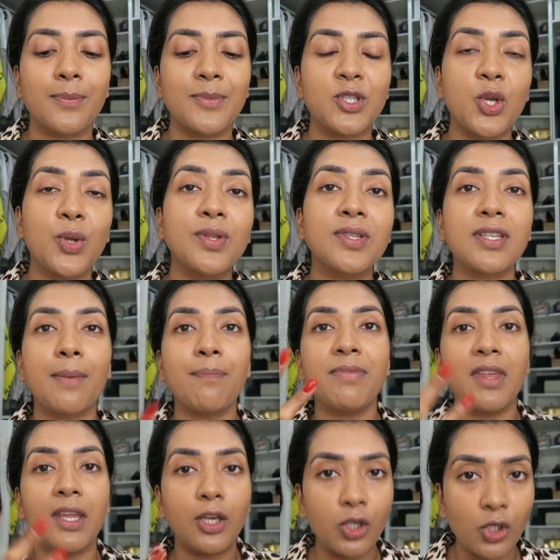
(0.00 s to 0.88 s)
So it's
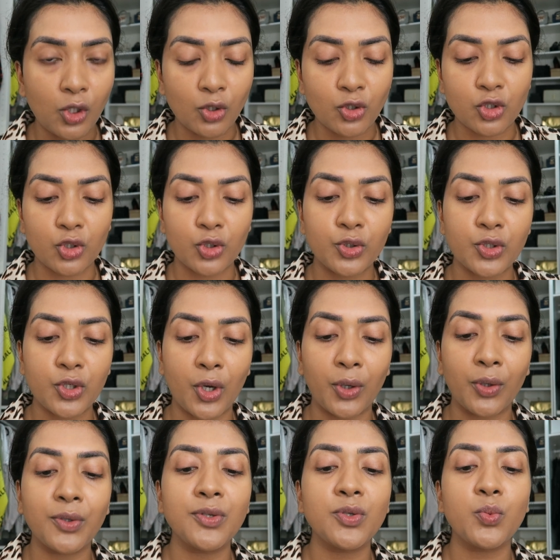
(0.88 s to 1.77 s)
something neutral
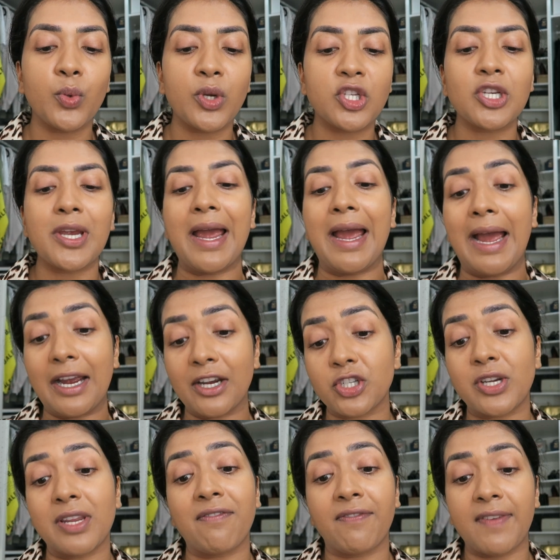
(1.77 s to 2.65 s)
toned, which
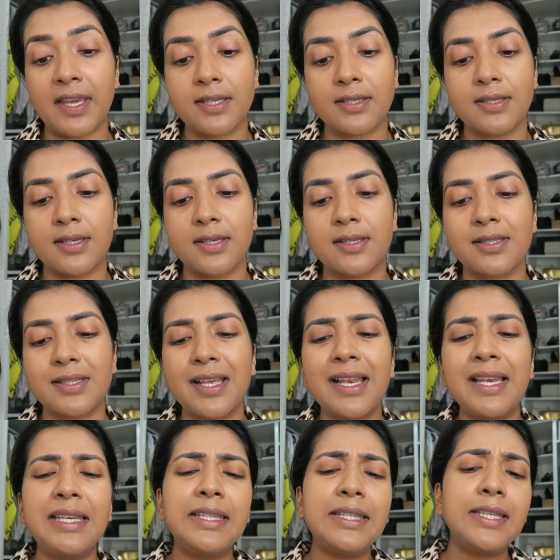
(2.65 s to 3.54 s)
actually fixes
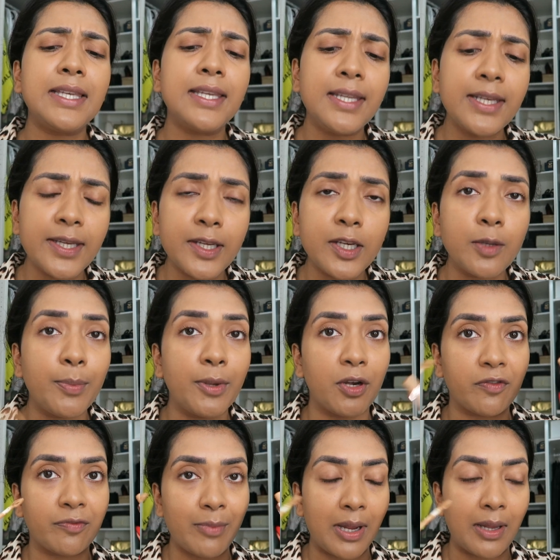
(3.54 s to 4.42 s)
a little
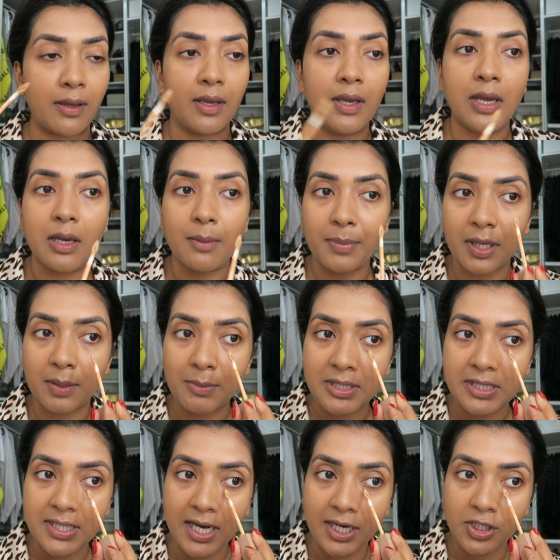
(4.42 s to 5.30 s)
bit of my
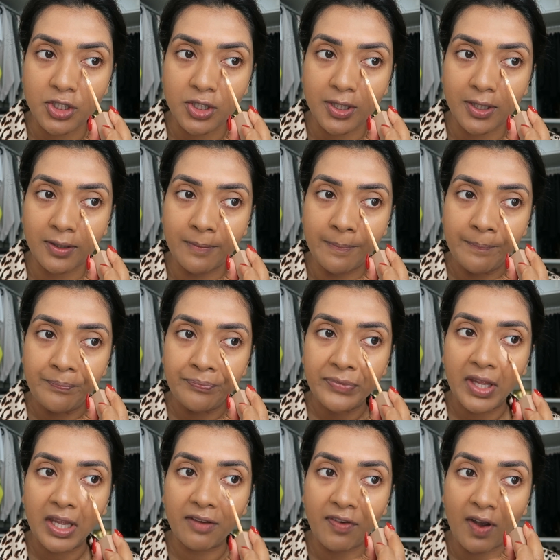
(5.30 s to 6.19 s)
pigmentation.
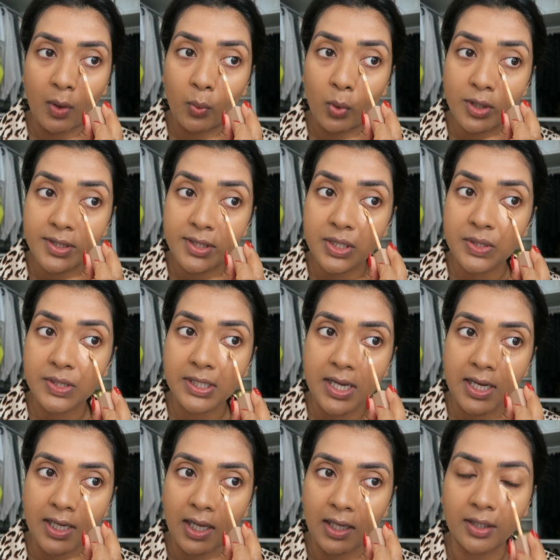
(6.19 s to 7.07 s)
If I was
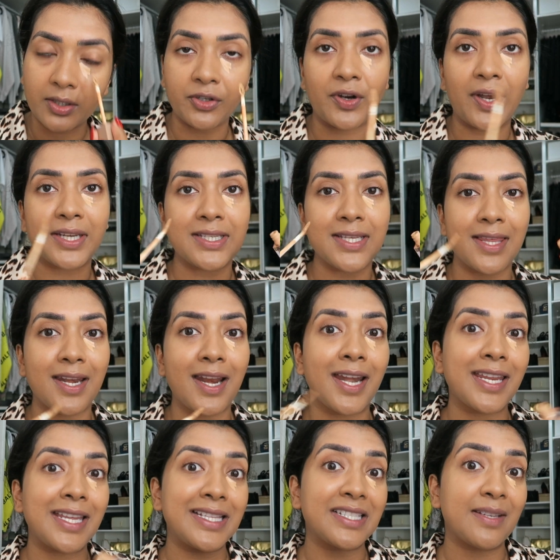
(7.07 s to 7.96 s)
using a color corrector, then
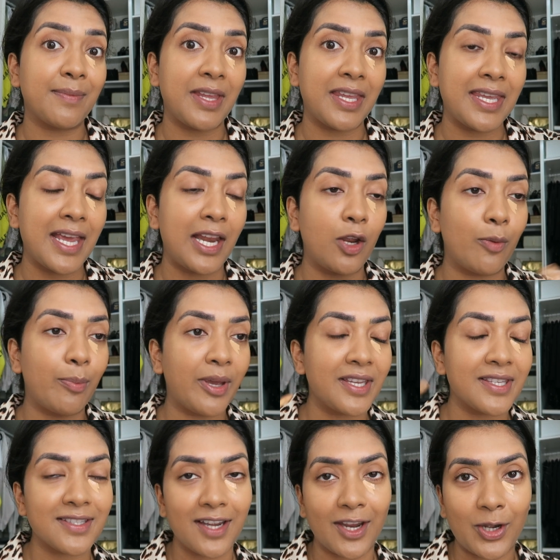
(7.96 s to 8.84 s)
I need something yellow
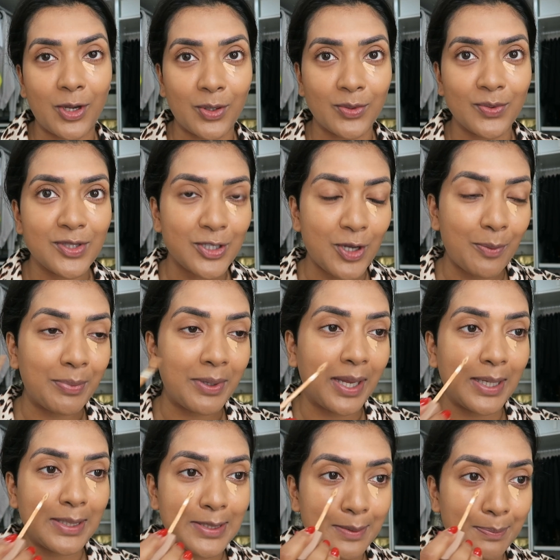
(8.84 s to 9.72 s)
based. I know it's
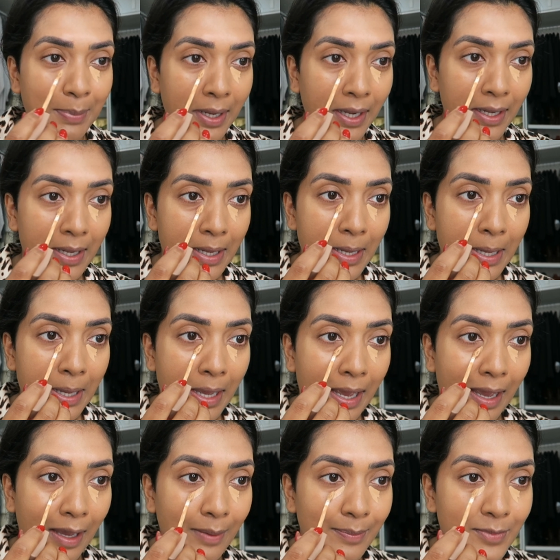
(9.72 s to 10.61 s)
complicated, but
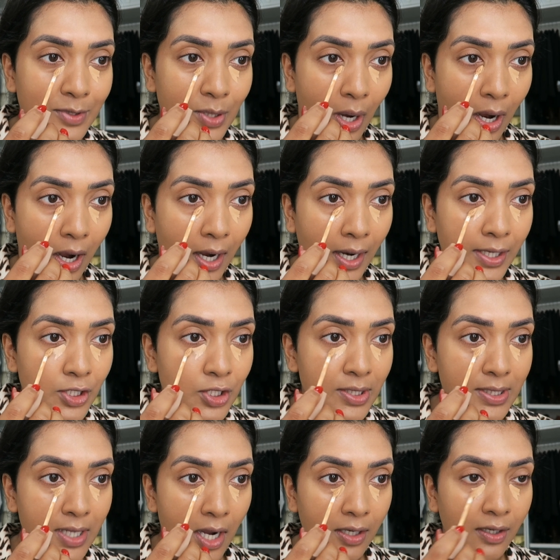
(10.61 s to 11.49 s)
so I
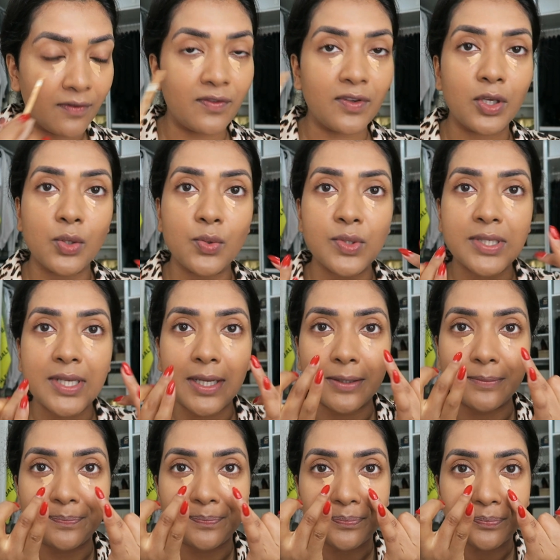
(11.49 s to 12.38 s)
just kind of use
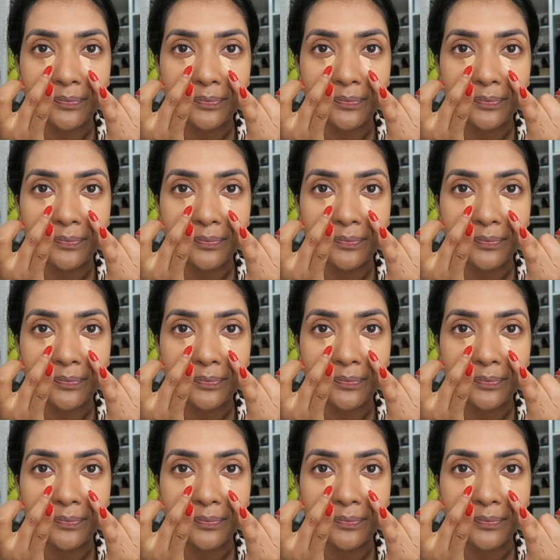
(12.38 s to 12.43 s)
it